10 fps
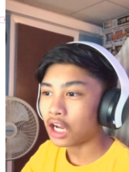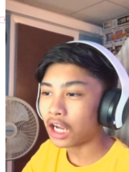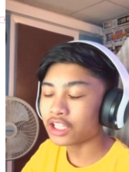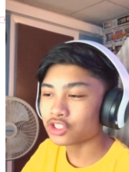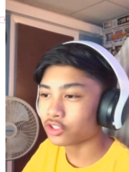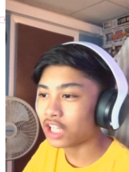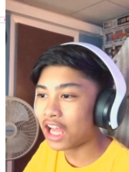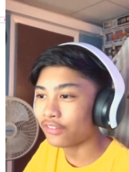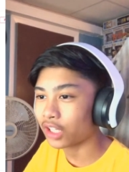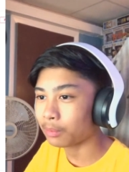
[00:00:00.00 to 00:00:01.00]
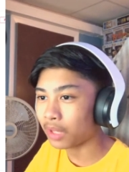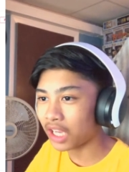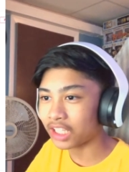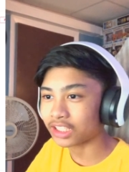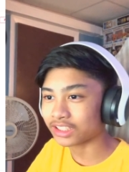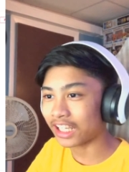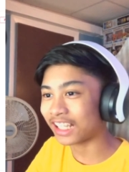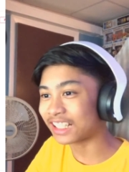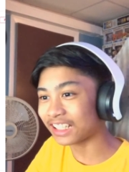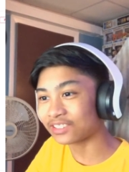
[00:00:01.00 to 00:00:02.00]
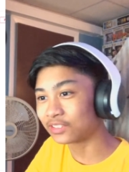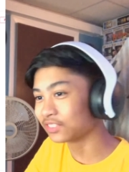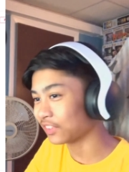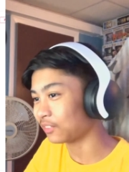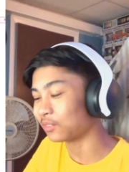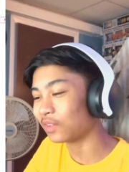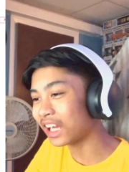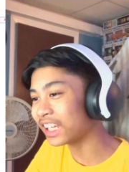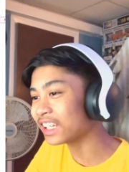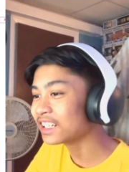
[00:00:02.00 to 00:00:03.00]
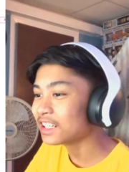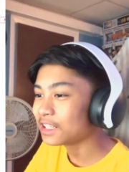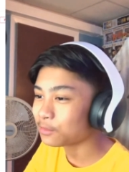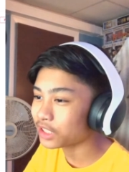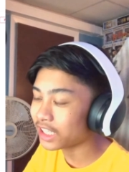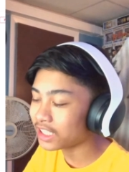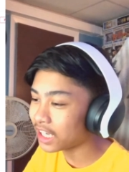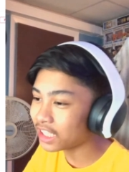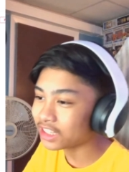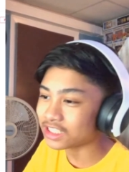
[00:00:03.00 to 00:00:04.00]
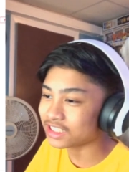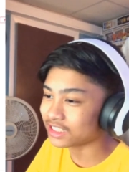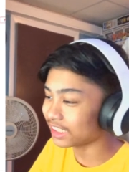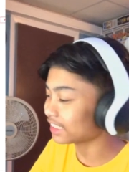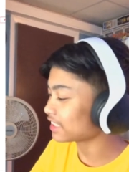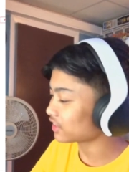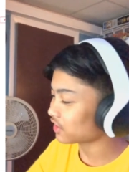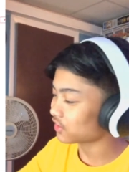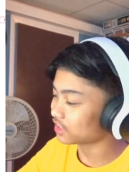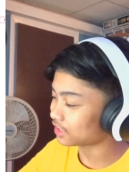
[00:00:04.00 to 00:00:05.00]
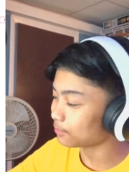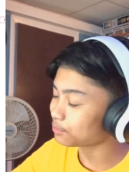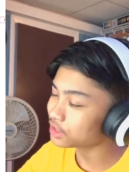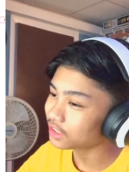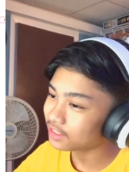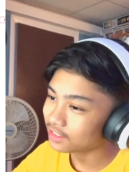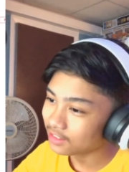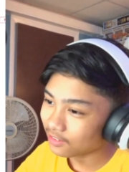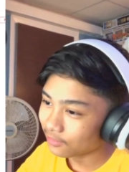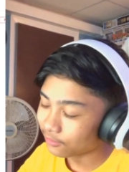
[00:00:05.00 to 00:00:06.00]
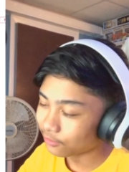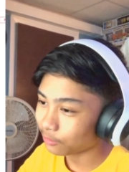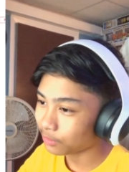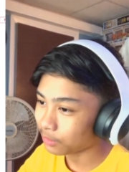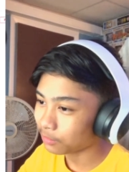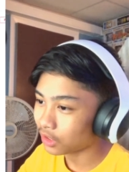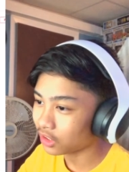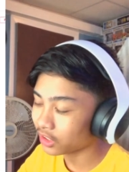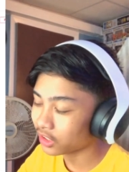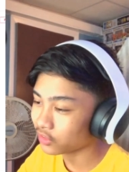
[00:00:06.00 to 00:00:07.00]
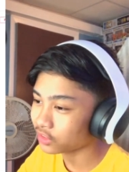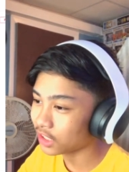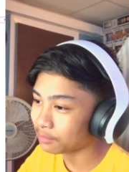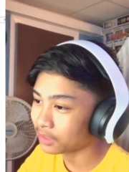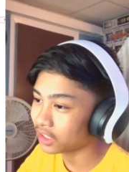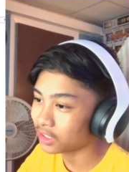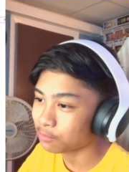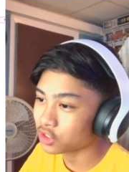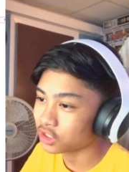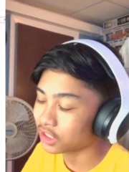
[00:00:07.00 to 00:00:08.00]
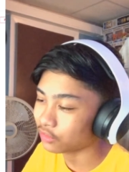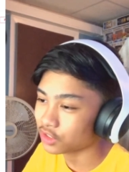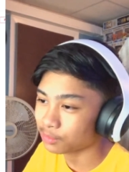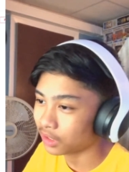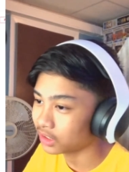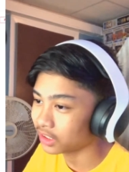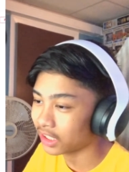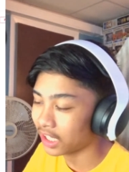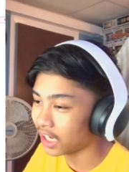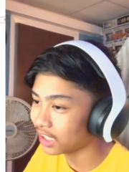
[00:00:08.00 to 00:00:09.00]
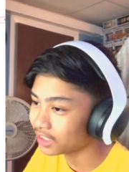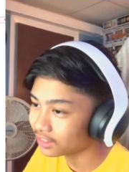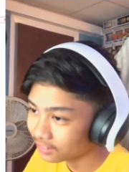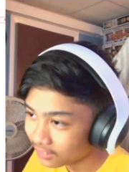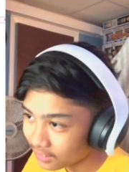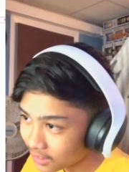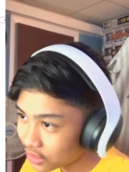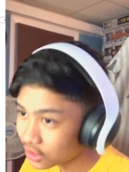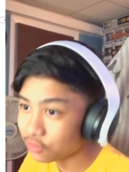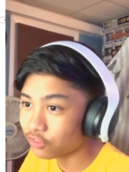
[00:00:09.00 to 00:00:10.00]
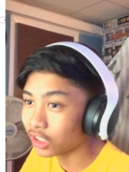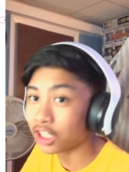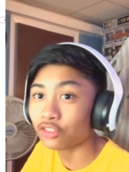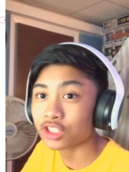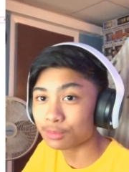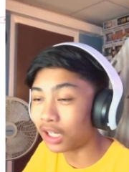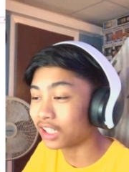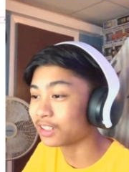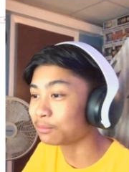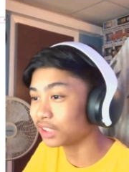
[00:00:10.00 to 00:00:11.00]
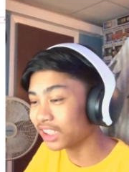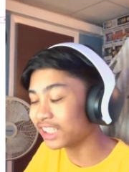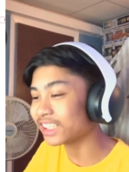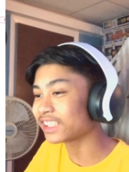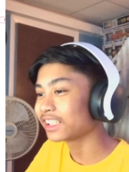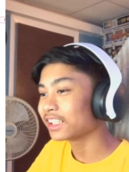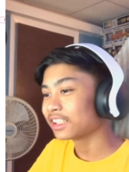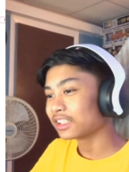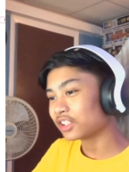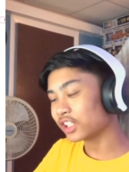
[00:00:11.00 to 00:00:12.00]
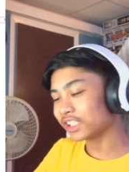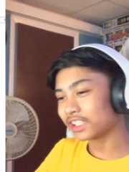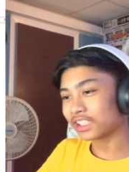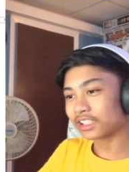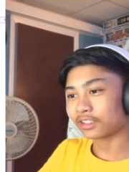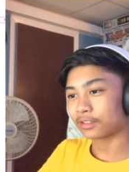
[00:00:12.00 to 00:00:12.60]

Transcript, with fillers: I start having a panic attack. I don't know why, but I hate the silence that just comes from them calling their name and them just not responding. I hate it. Just fucking respond, please. Jesus.